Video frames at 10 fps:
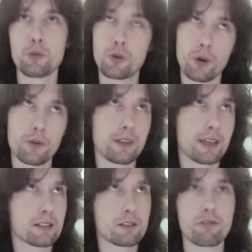quote that
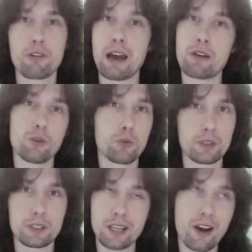gets thrown out all
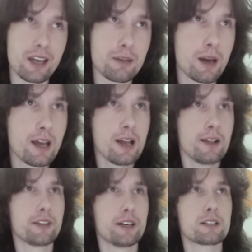the time
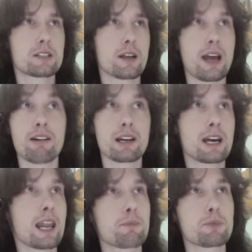that Eric
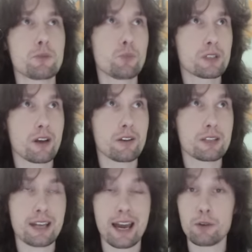Clapton was
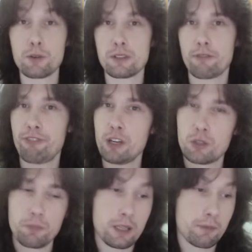asked, How does it feel
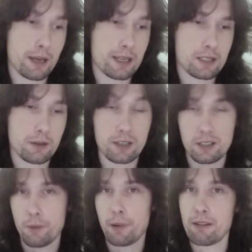to be the best
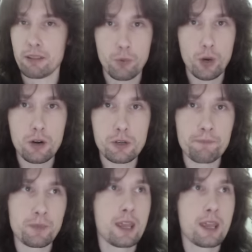guitar player in the world?